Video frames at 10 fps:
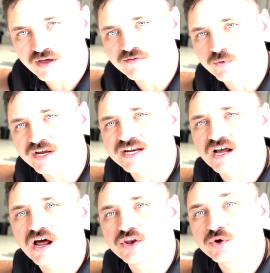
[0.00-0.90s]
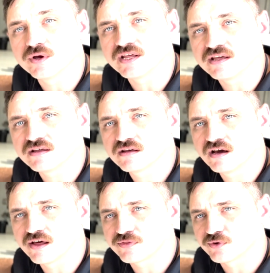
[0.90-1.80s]
we're getting continuity
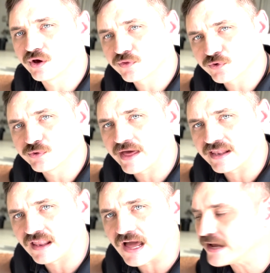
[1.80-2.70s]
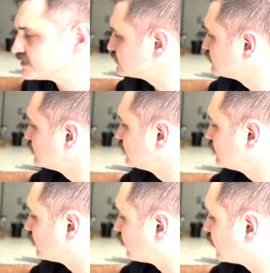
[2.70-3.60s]
through that light.
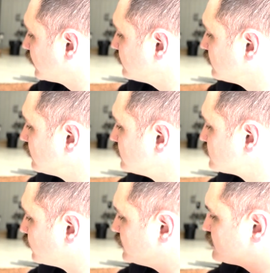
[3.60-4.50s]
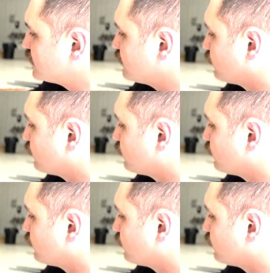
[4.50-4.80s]
All right, so we see that